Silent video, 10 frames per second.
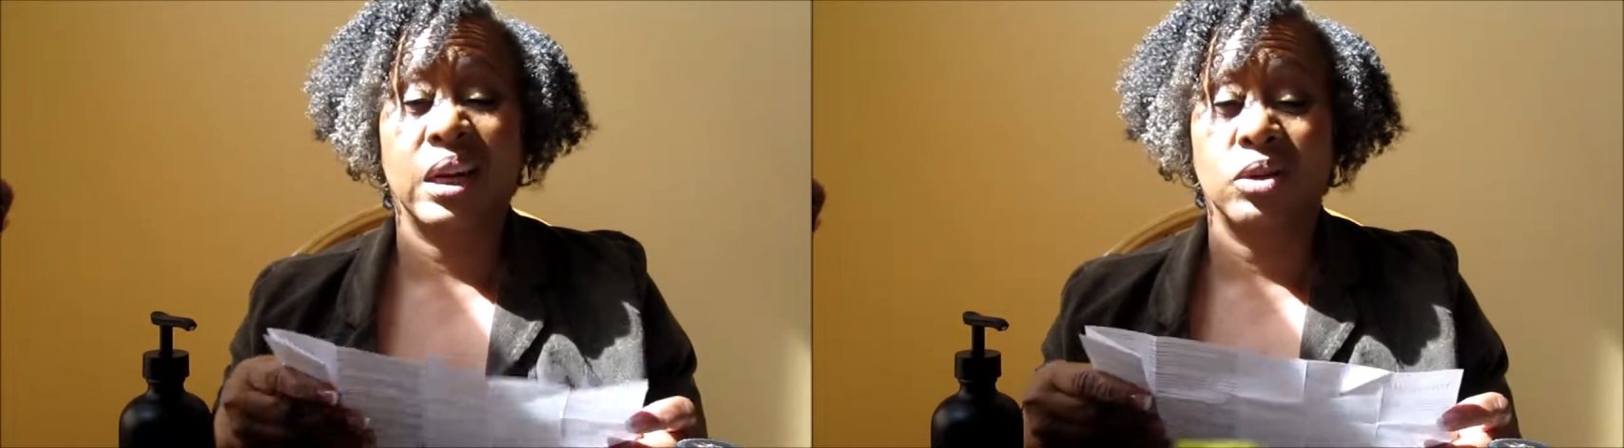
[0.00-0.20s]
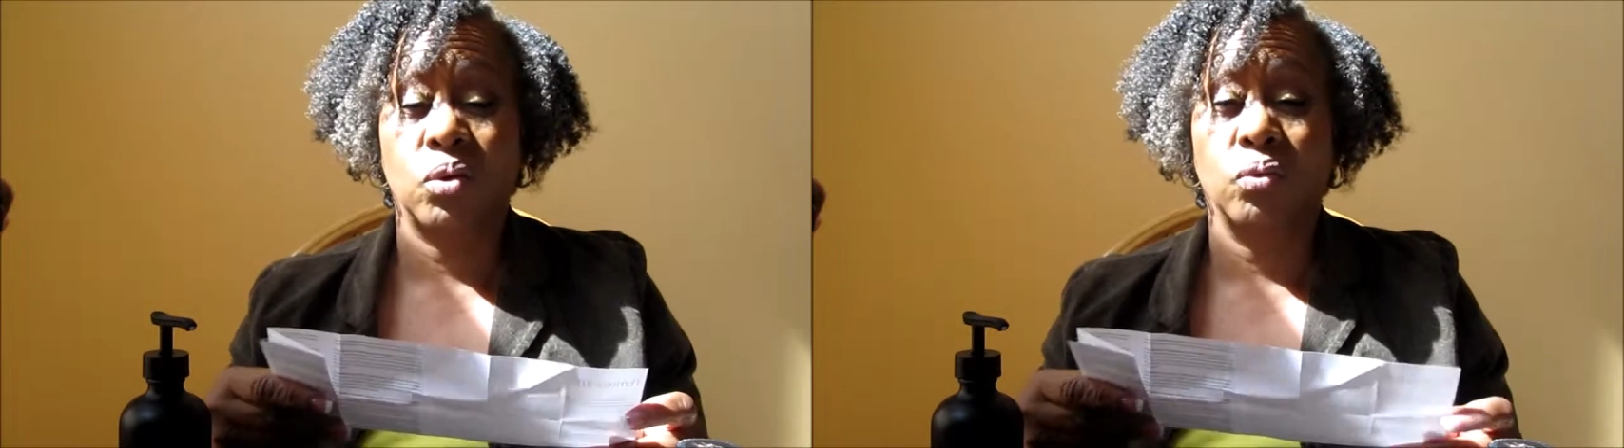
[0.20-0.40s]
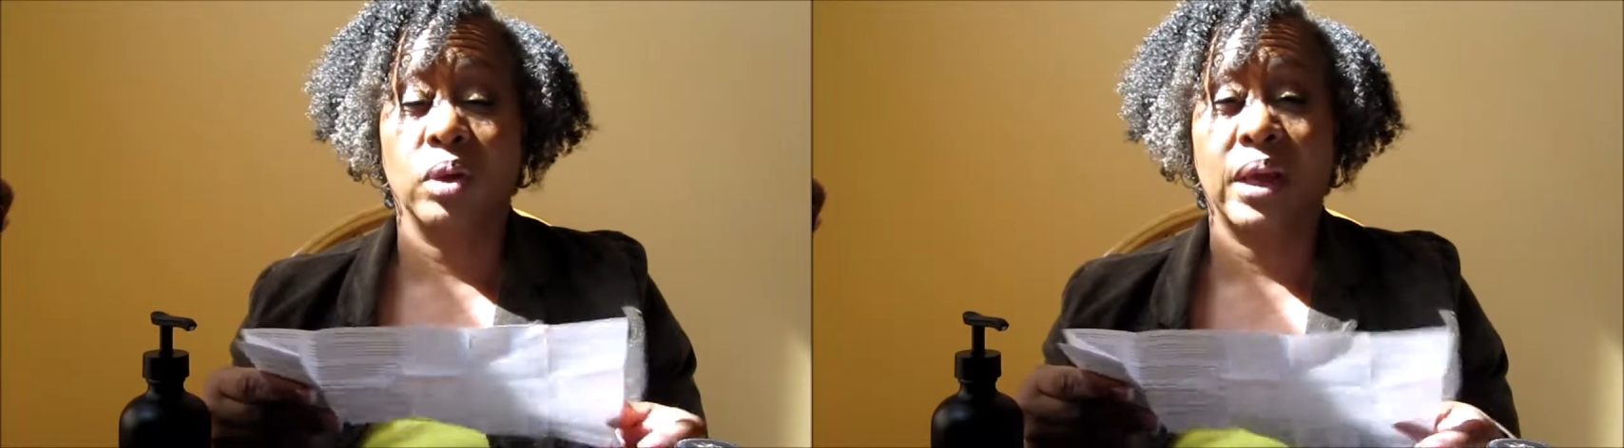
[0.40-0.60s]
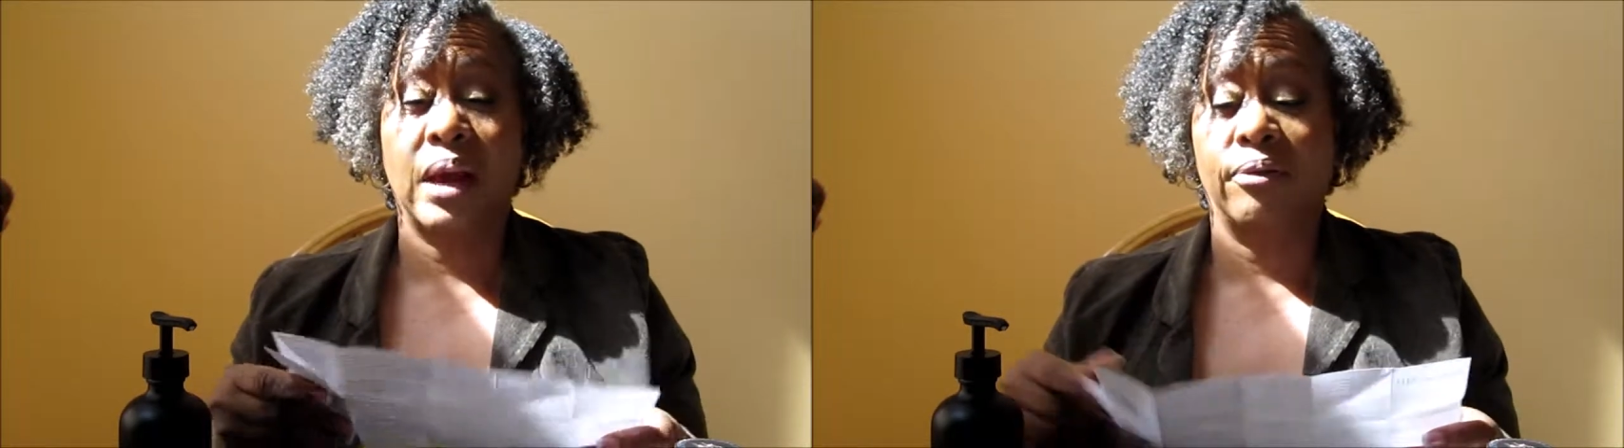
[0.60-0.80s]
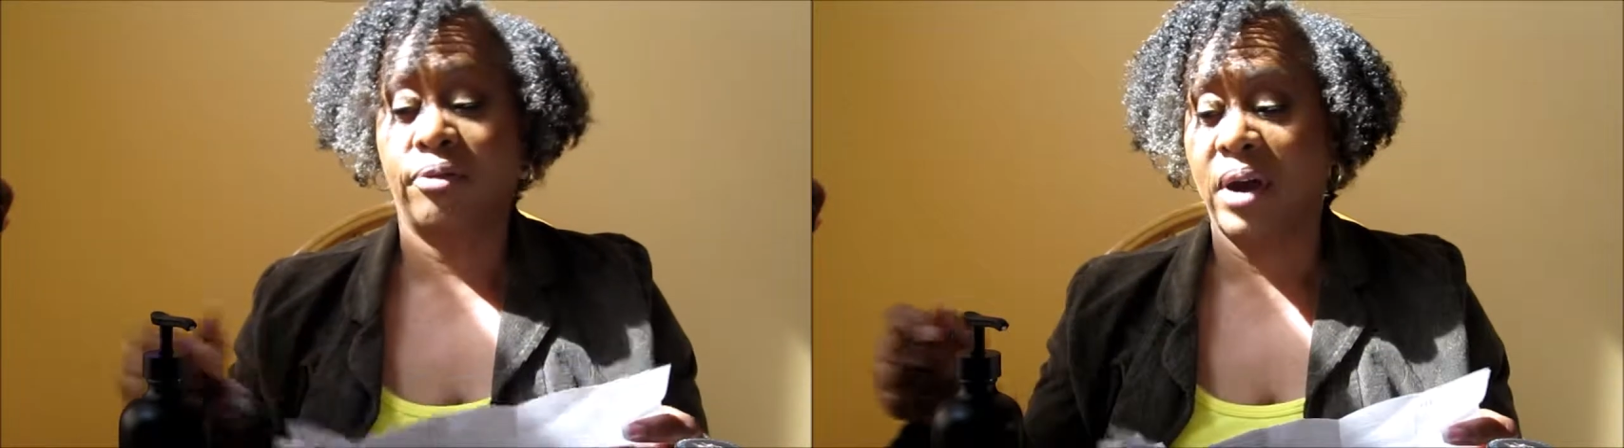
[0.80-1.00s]
I don't really
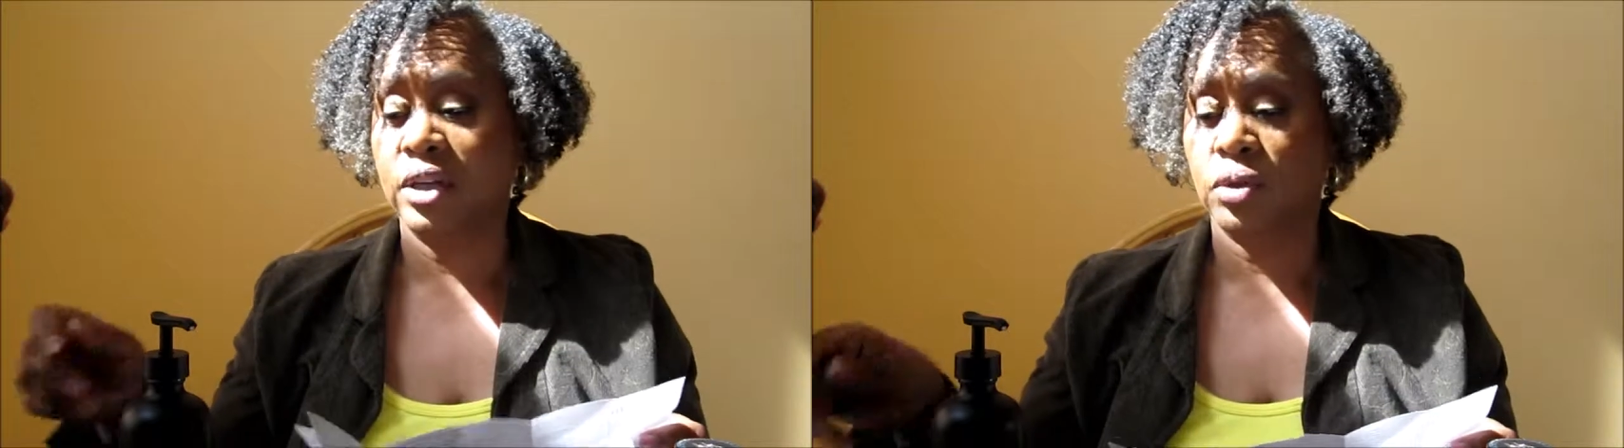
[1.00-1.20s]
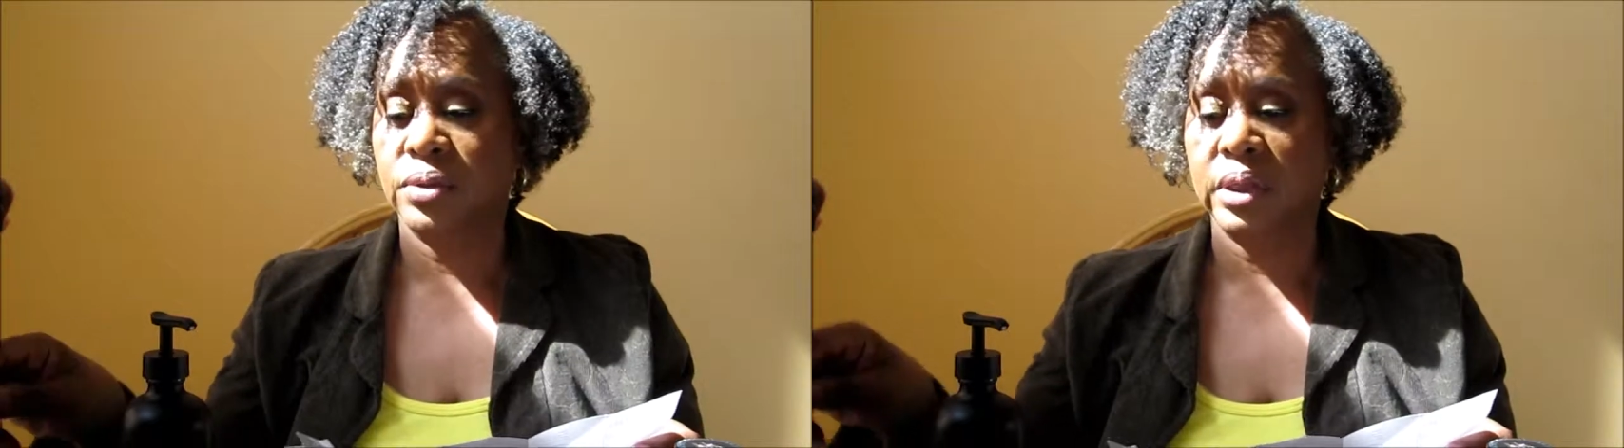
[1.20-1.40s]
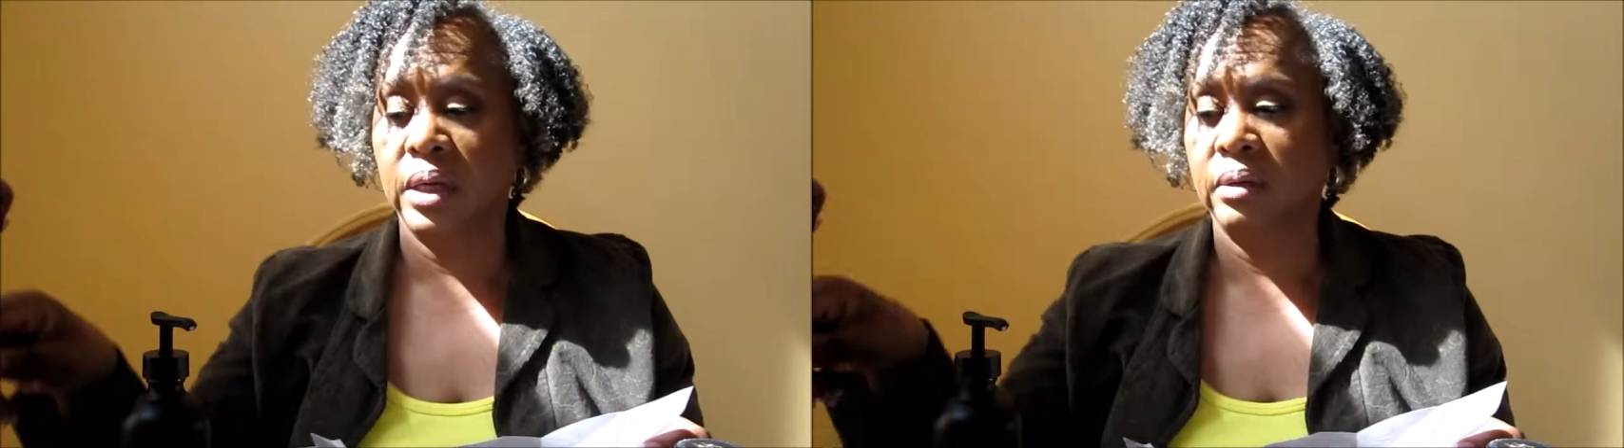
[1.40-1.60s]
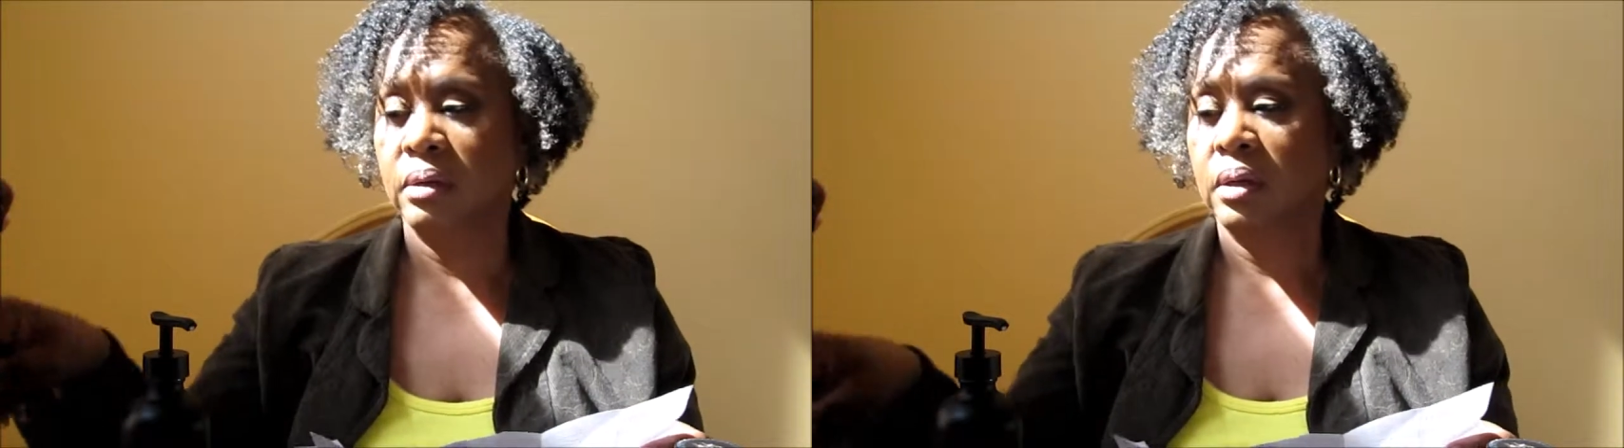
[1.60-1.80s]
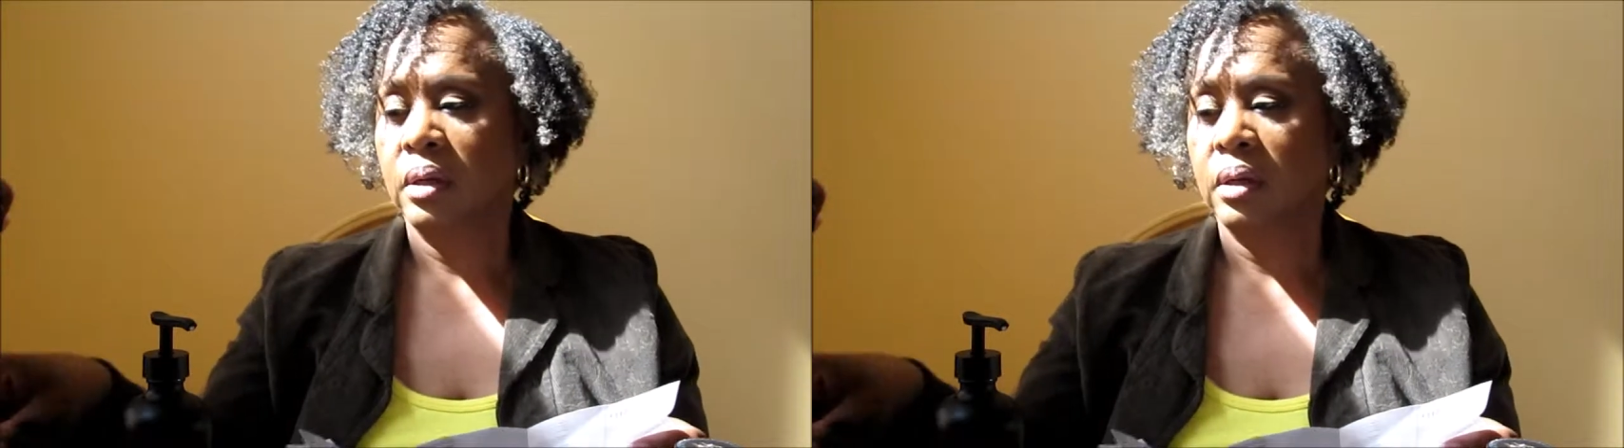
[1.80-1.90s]
have fragile skin.